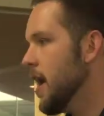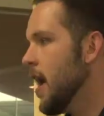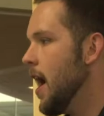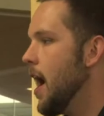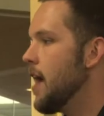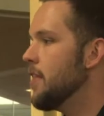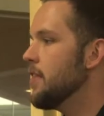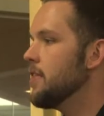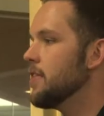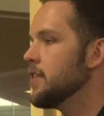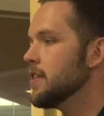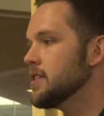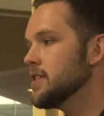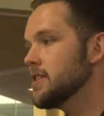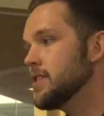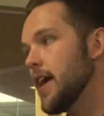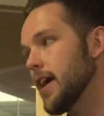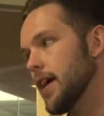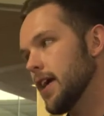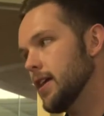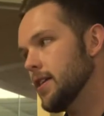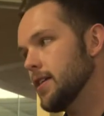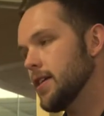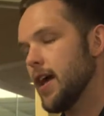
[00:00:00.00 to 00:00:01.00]
an area
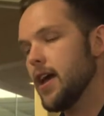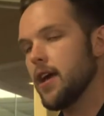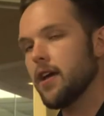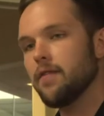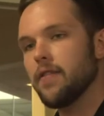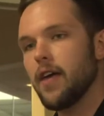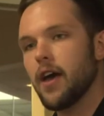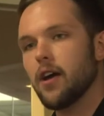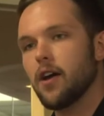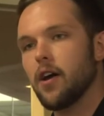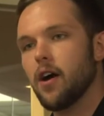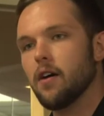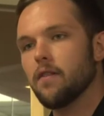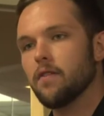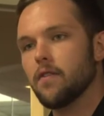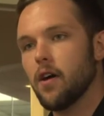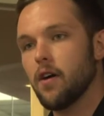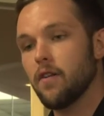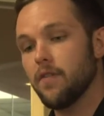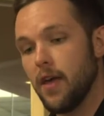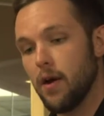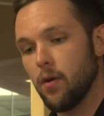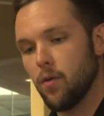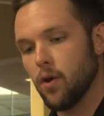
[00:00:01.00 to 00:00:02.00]
specifically for
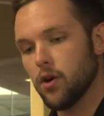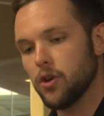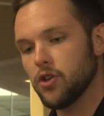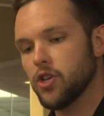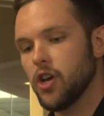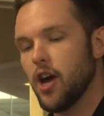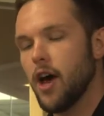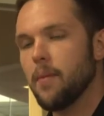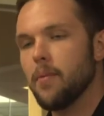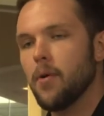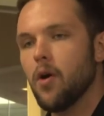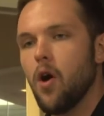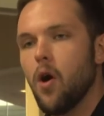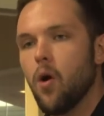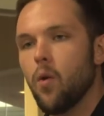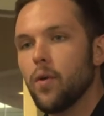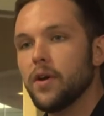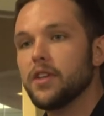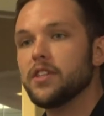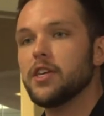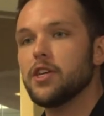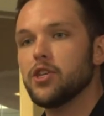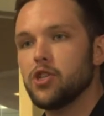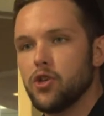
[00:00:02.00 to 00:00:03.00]
personal
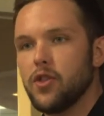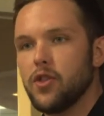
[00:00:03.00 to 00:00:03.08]
training.